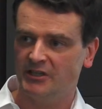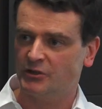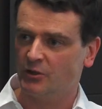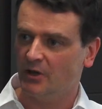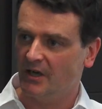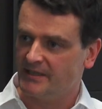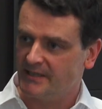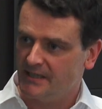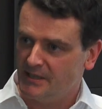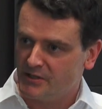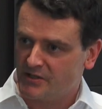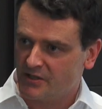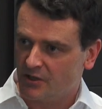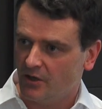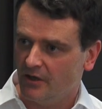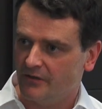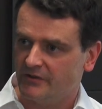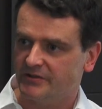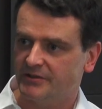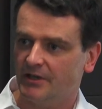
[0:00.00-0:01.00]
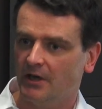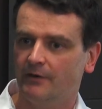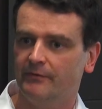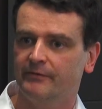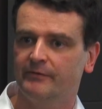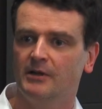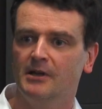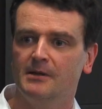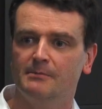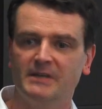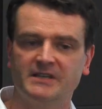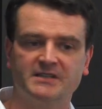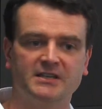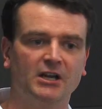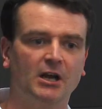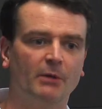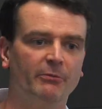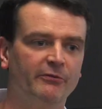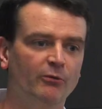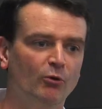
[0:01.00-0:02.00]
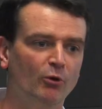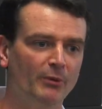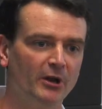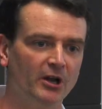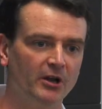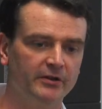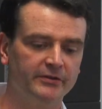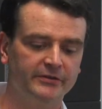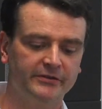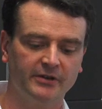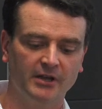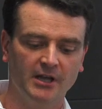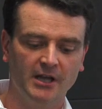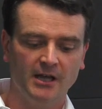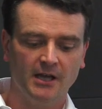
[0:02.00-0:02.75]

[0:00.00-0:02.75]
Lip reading: trying to insert stuff, messing up formulas.